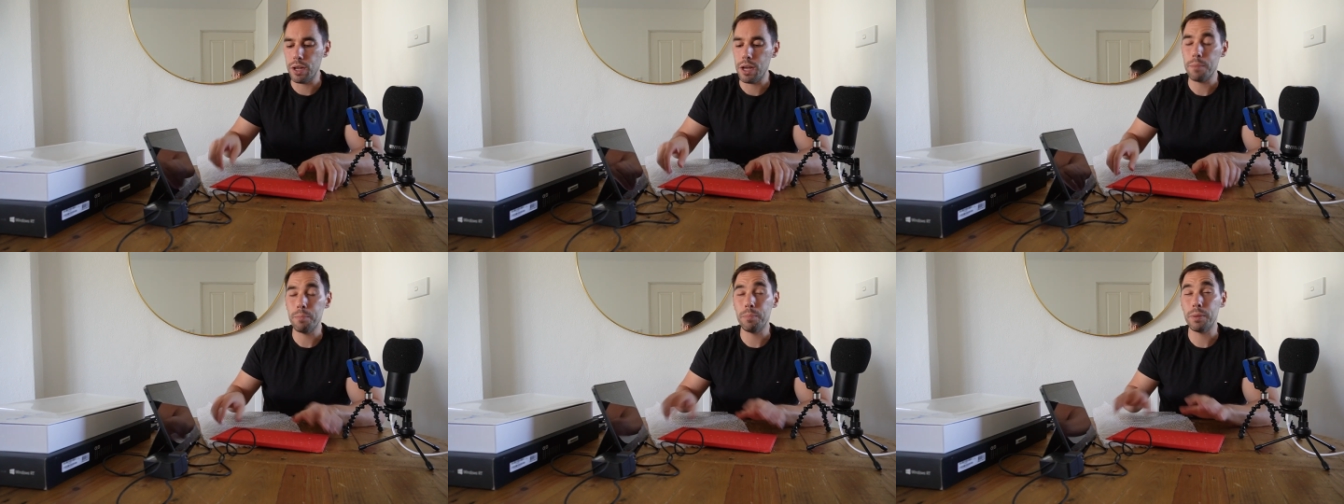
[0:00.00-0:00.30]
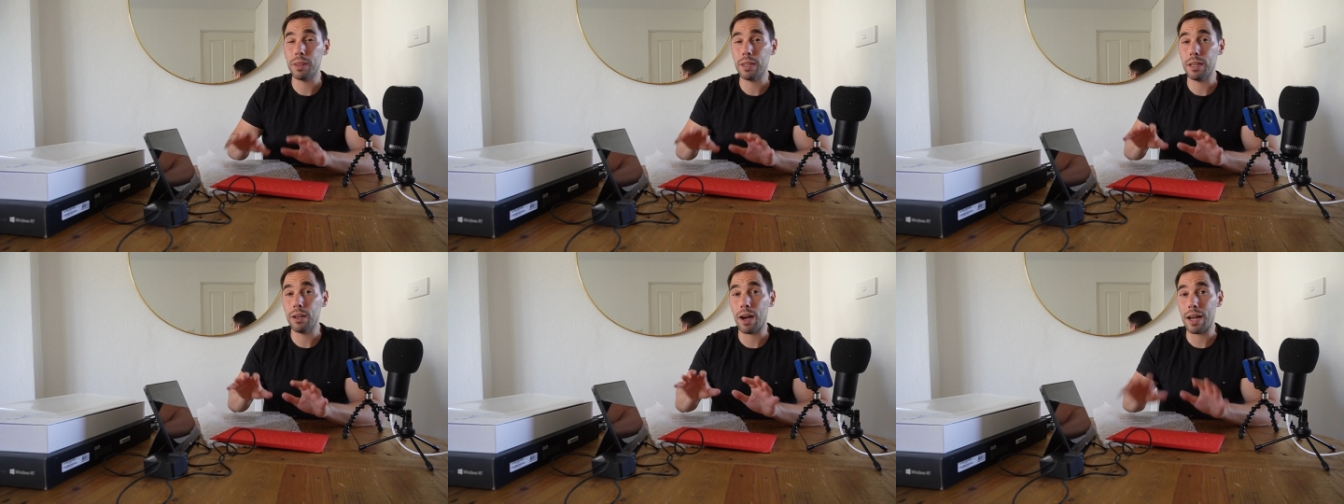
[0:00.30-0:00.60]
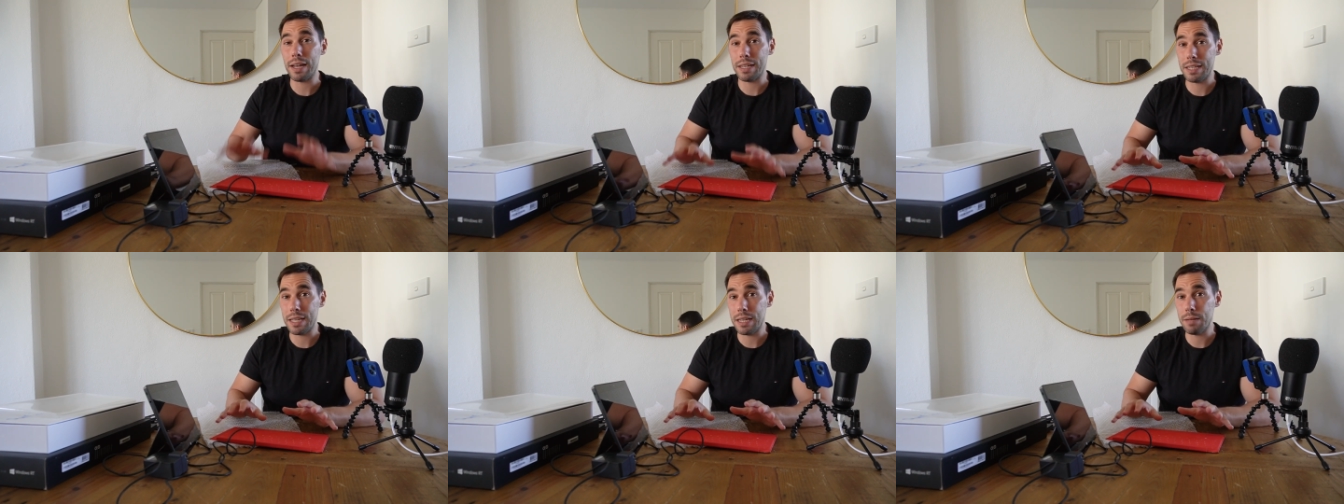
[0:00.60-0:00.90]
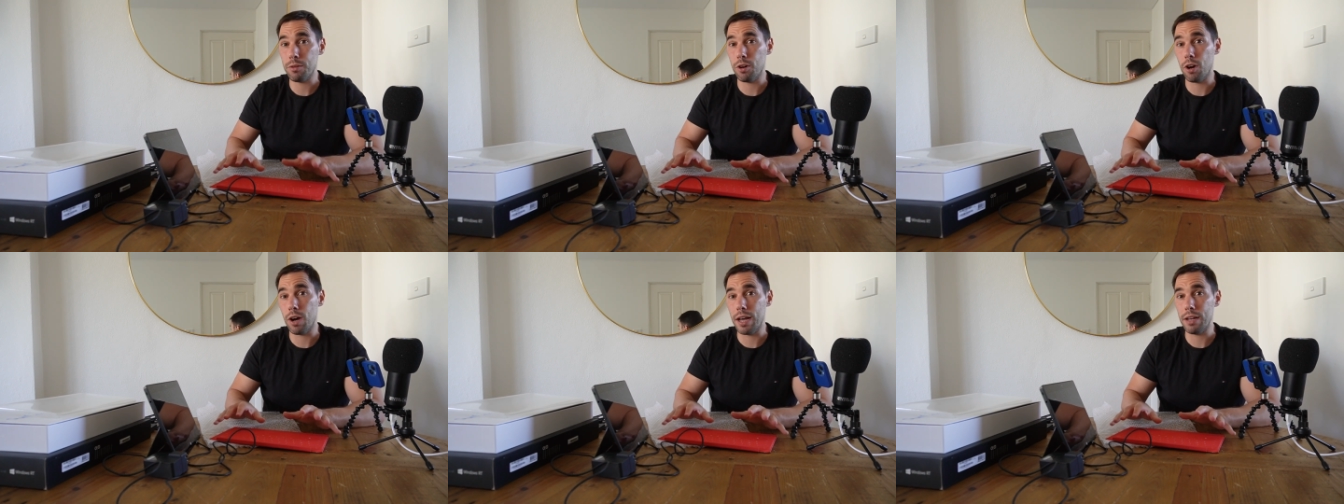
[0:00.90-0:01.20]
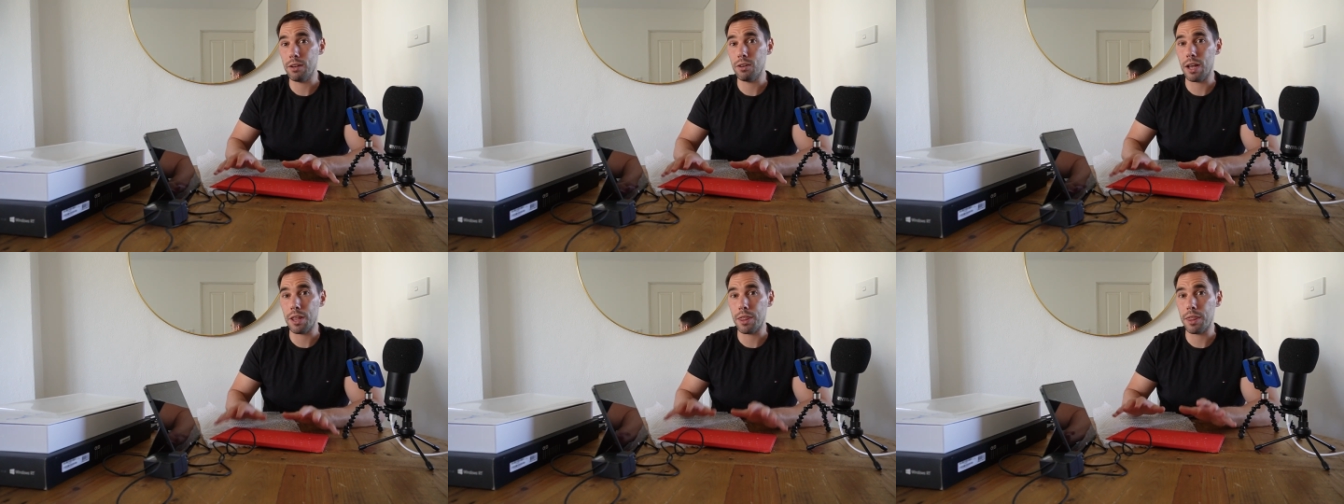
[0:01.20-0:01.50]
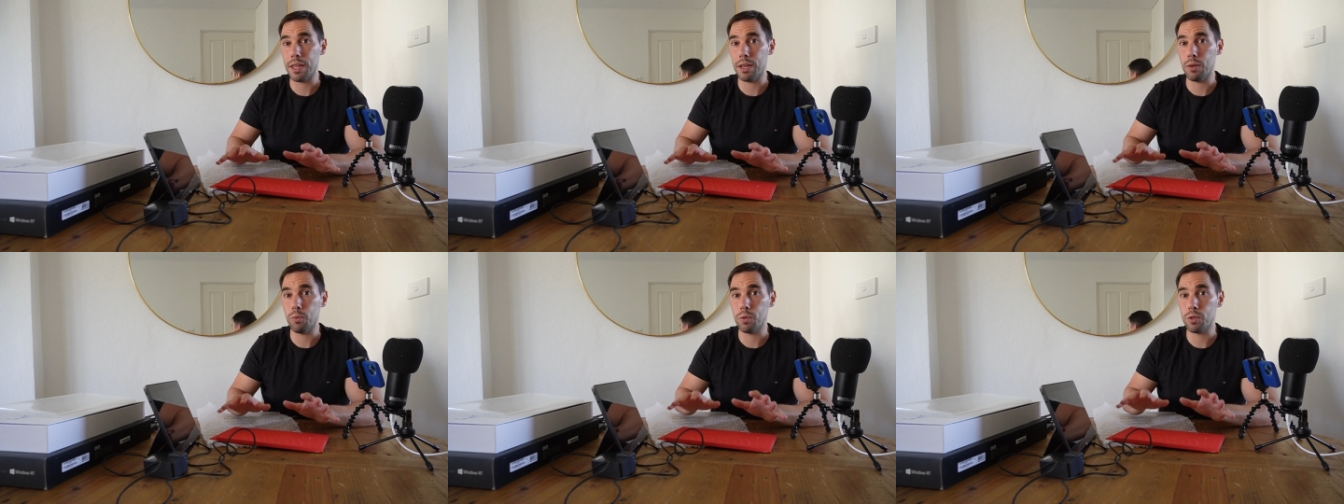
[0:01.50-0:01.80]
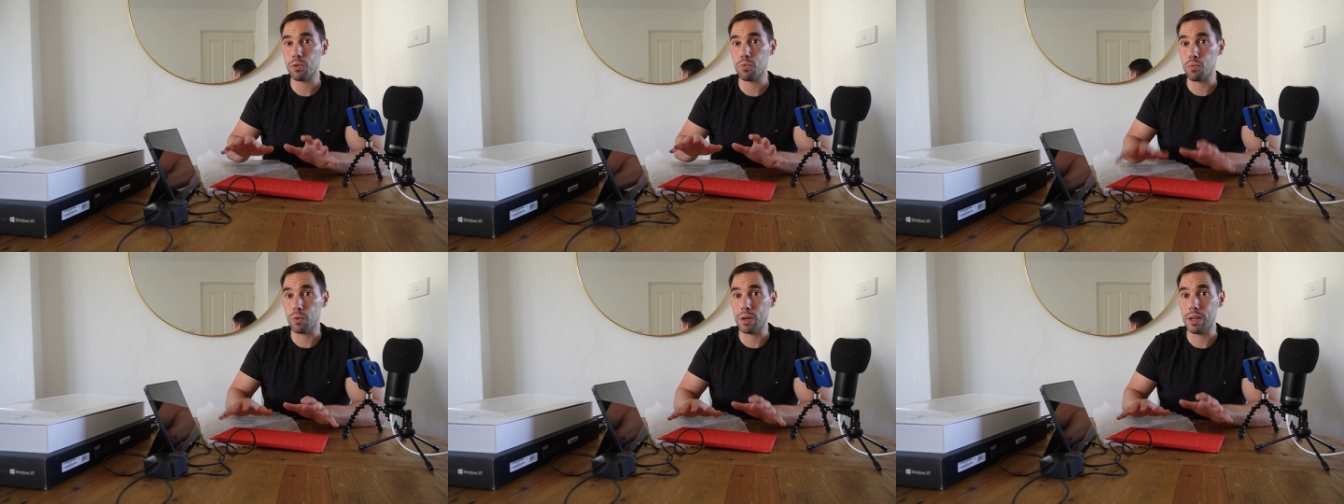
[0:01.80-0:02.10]
But the idea behind it, I think,
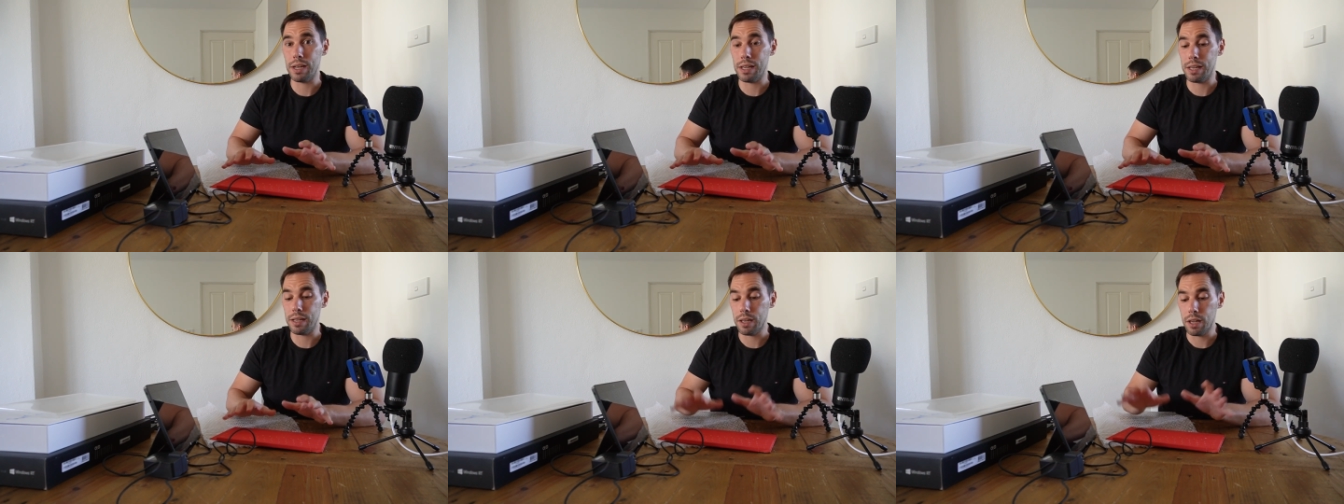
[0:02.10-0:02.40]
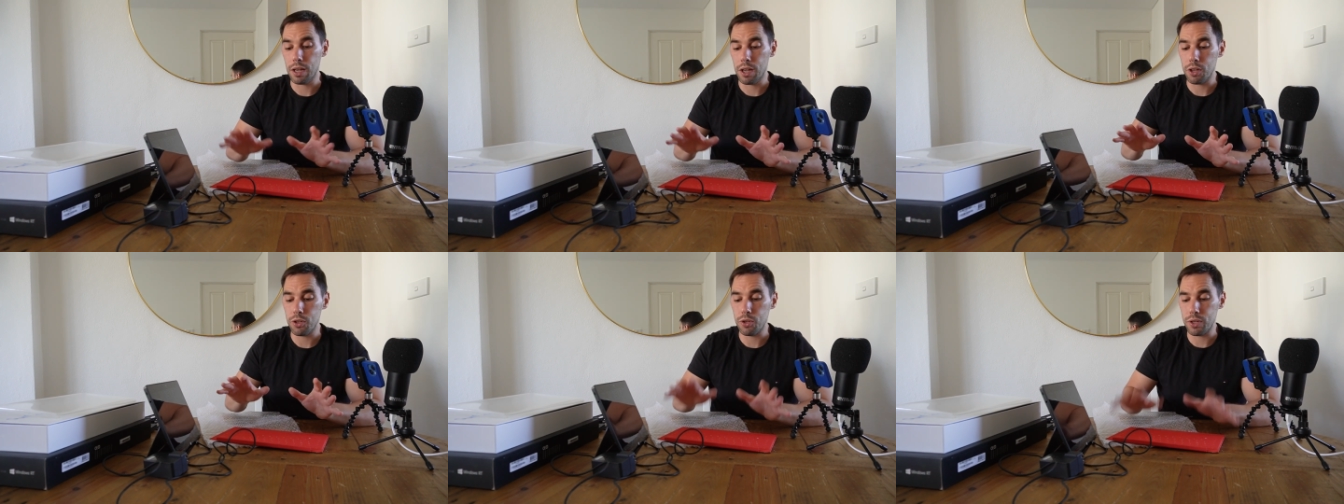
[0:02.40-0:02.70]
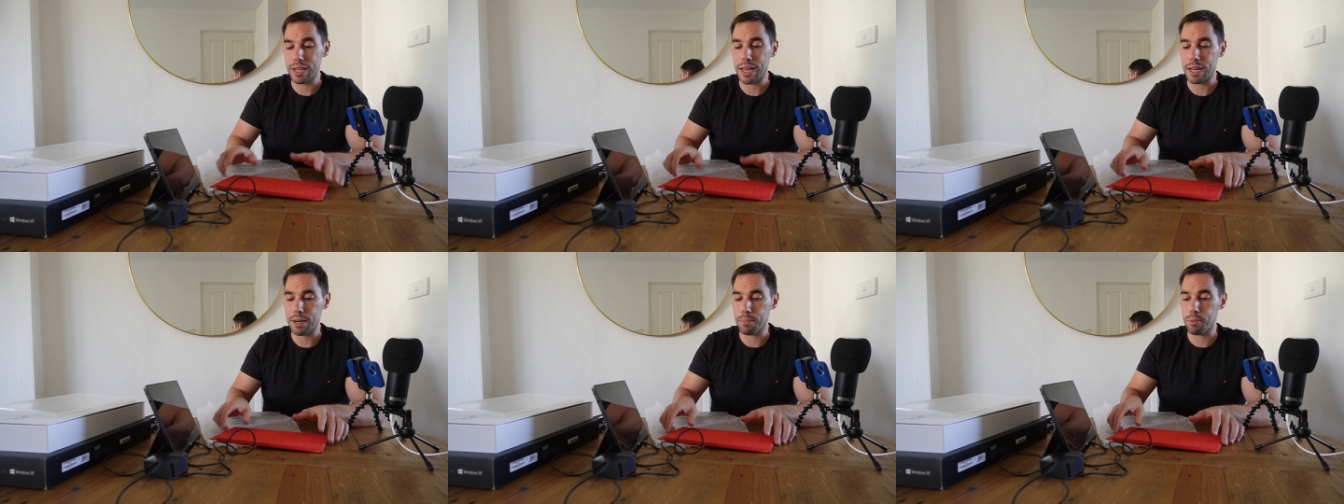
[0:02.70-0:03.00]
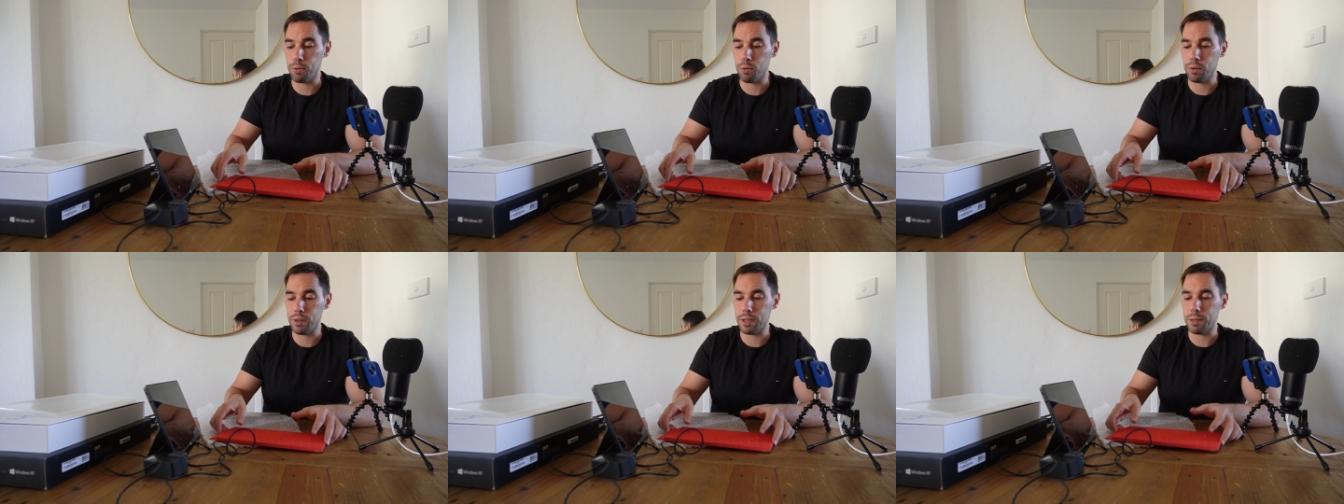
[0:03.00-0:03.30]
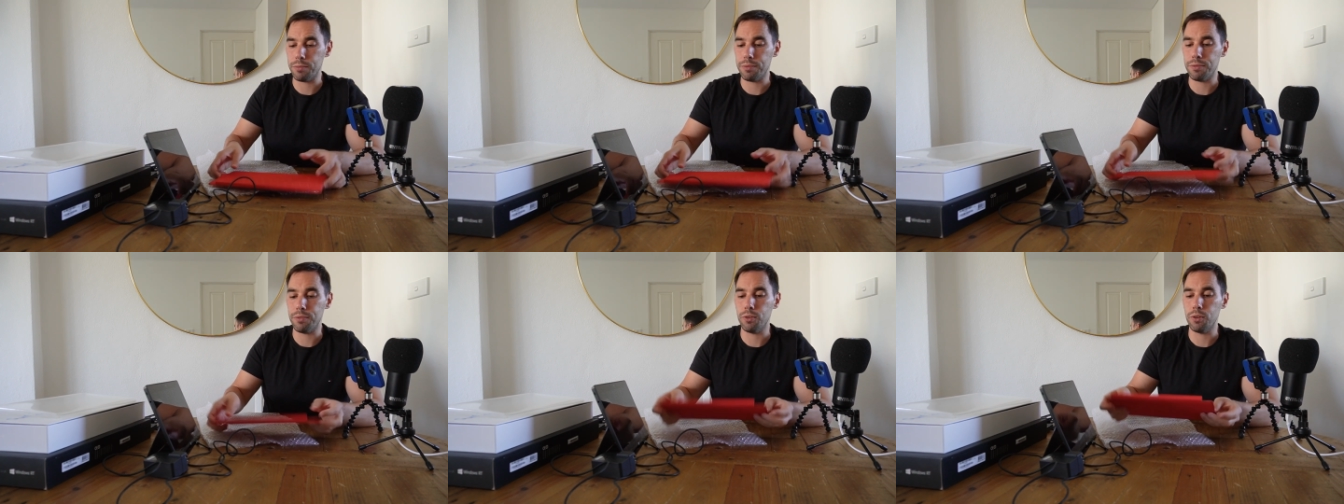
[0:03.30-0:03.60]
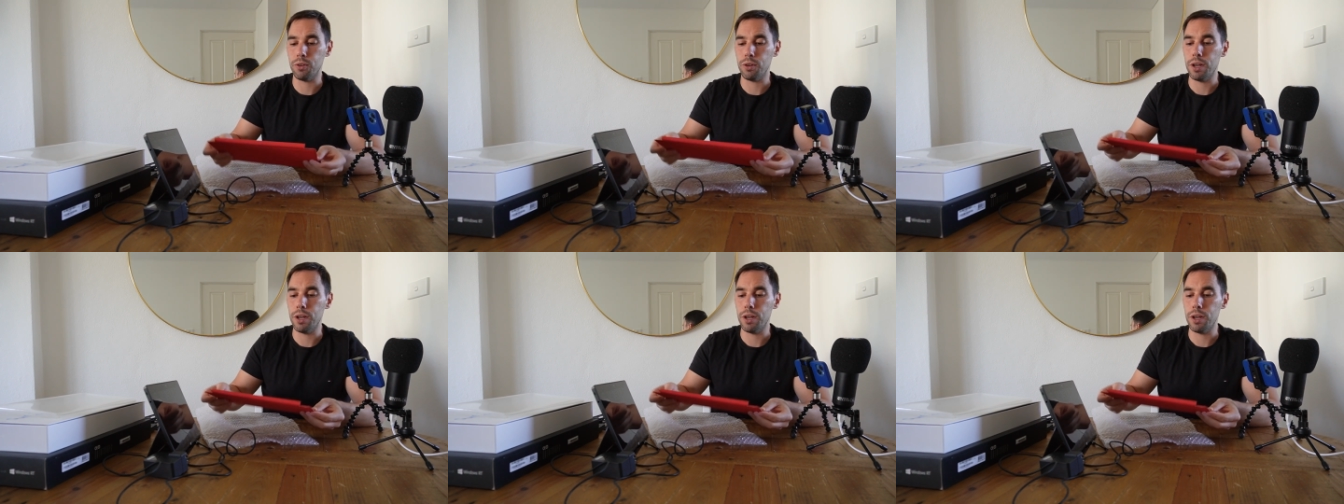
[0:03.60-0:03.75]
was really, you can applaud them for